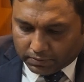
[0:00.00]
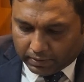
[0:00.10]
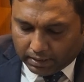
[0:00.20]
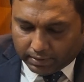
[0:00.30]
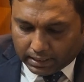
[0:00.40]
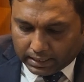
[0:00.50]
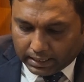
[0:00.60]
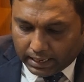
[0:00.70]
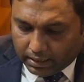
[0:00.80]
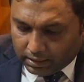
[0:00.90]

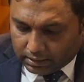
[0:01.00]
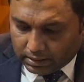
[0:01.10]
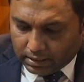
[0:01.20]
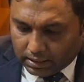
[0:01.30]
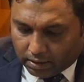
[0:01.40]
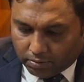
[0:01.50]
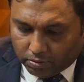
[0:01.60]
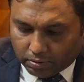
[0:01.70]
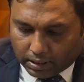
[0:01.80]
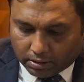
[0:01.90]
583, round
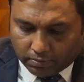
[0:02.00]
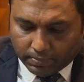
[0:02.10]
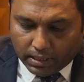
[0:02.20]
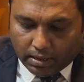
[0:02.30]
2 cutoff